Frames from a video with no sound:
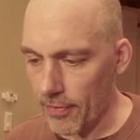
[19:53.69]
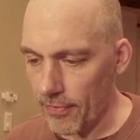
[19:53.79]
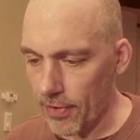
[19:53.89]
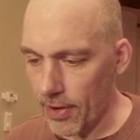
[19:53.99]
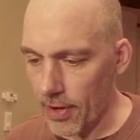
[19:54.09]

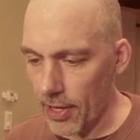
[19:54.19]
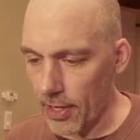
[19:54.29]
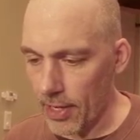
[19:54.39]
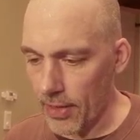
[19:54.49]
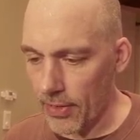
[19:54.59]
forgot
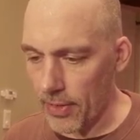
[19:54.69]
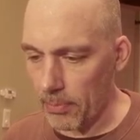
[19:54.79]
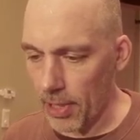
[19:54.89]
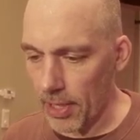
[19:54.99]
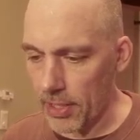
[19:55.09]
in the
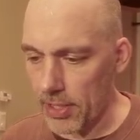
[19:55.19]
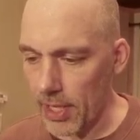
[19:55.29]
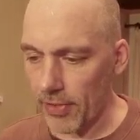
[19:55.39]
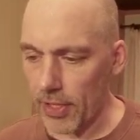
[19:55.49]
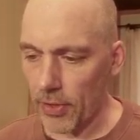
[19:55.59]
plugin
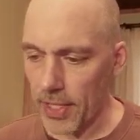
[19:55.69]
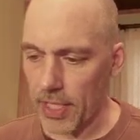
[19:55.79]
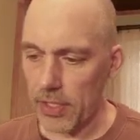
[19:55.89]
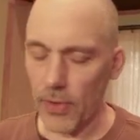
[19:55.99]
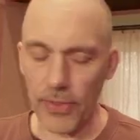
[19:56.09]
itself? I don't think so.